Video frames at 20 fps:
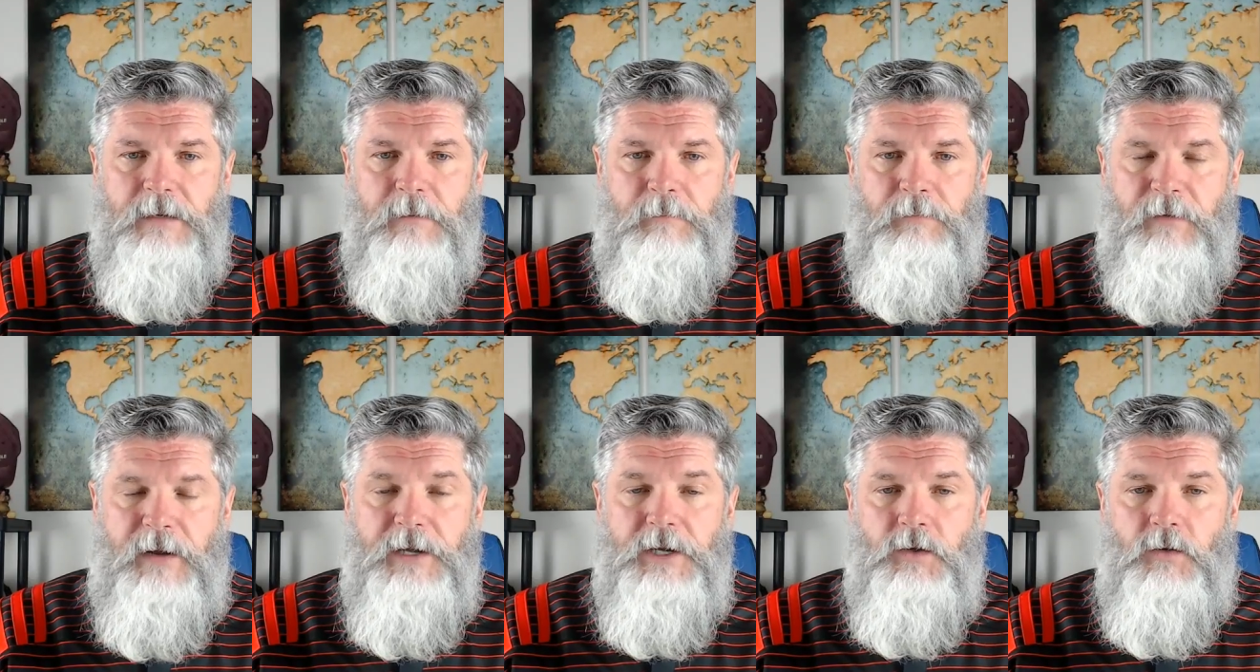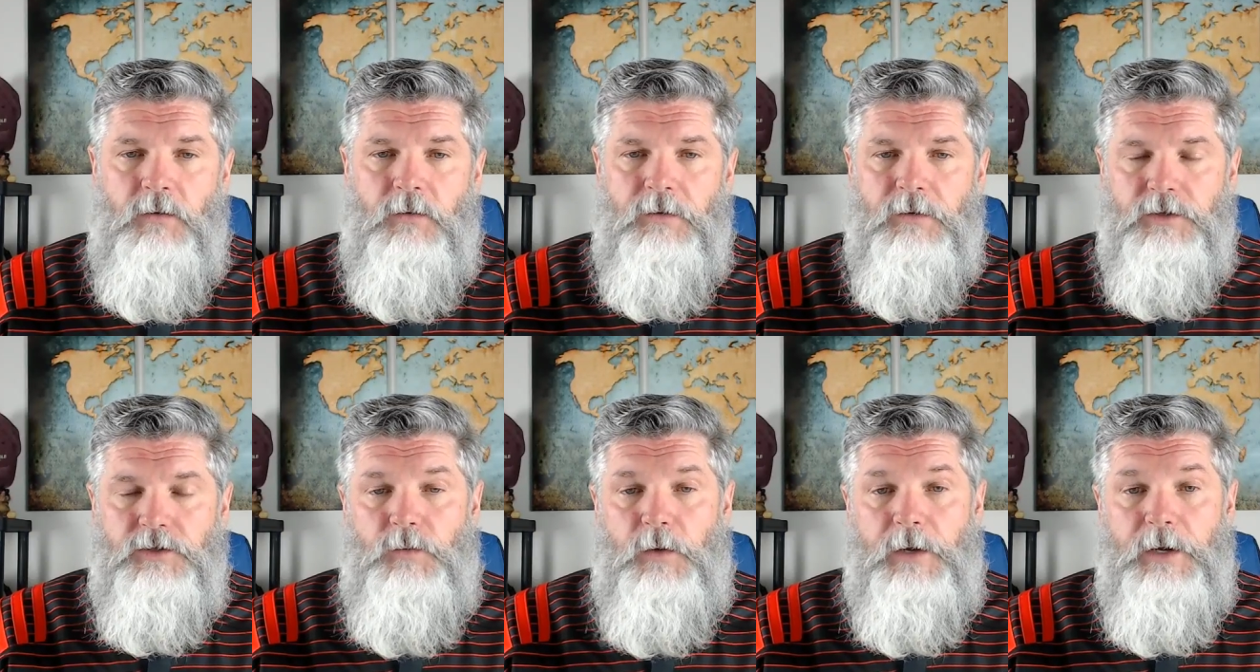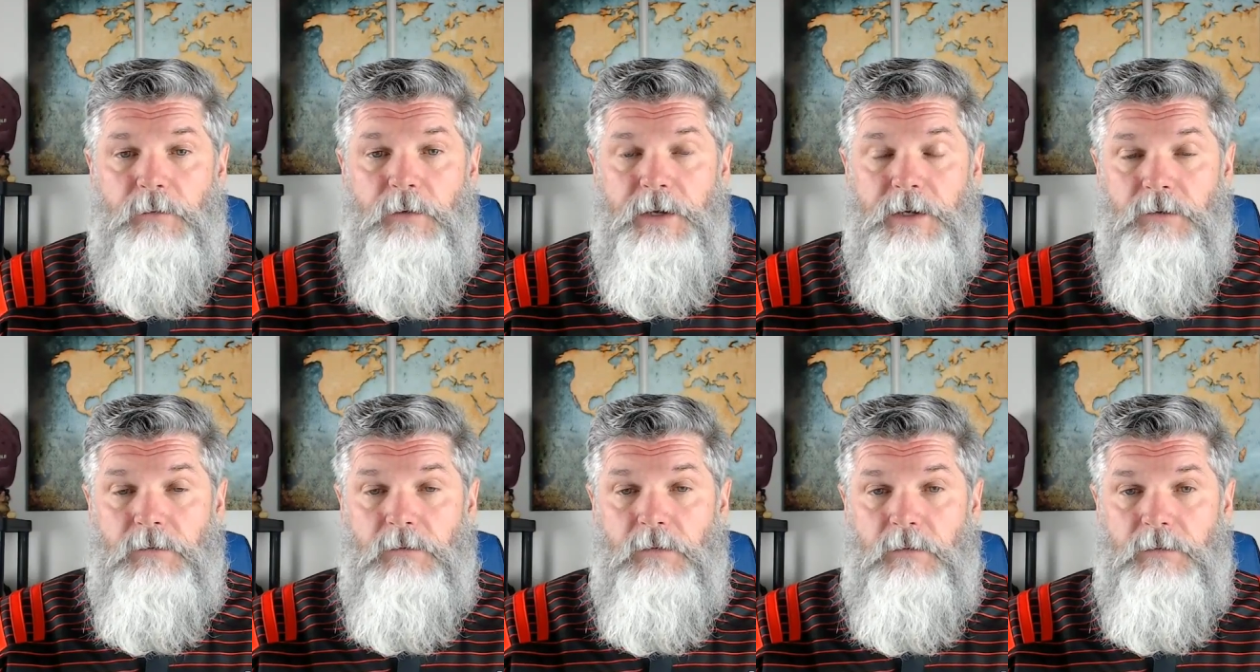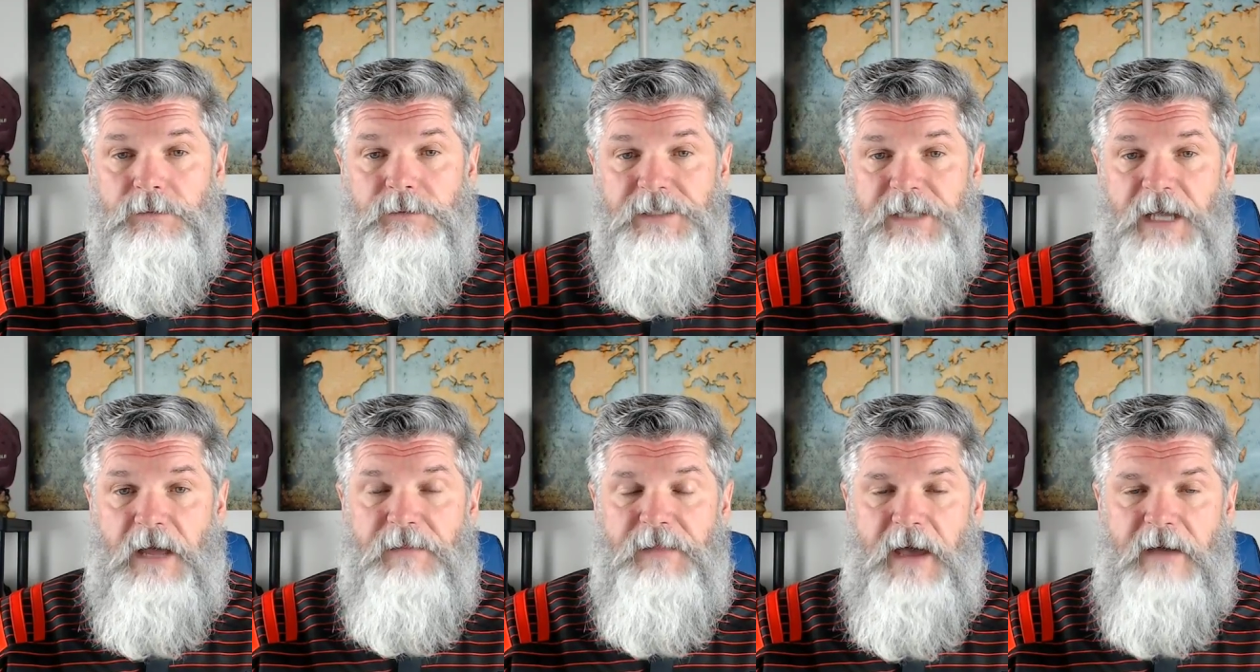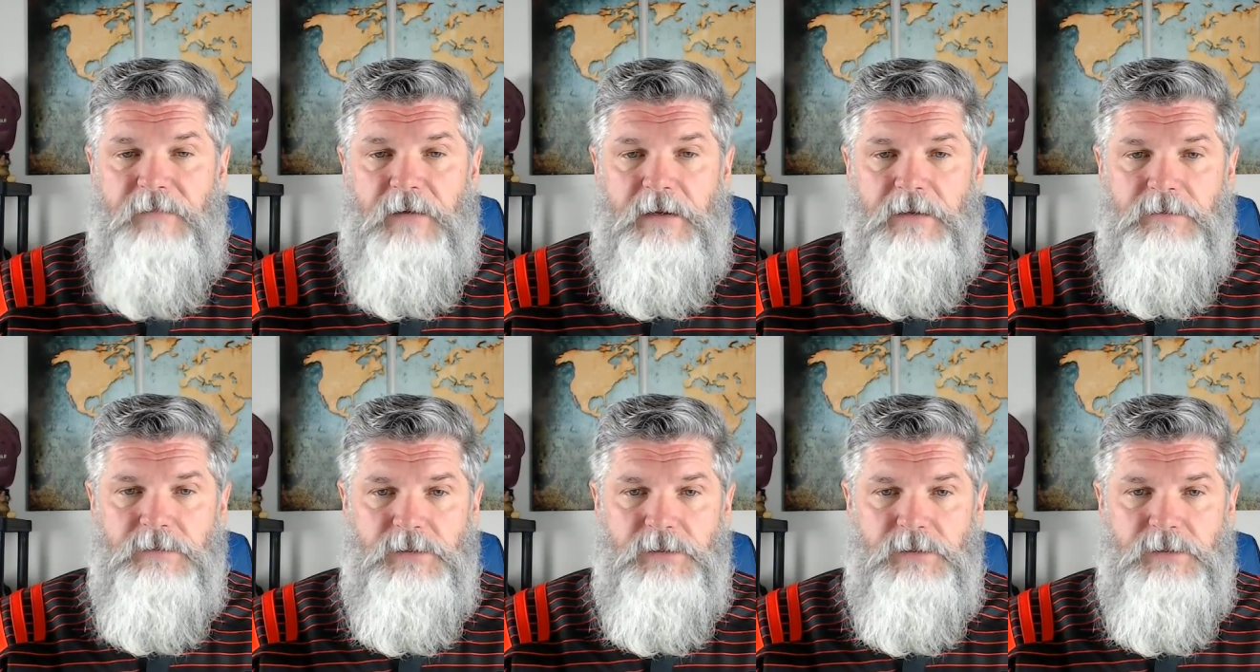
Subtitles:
Brendan Horner, 21-year-old South African,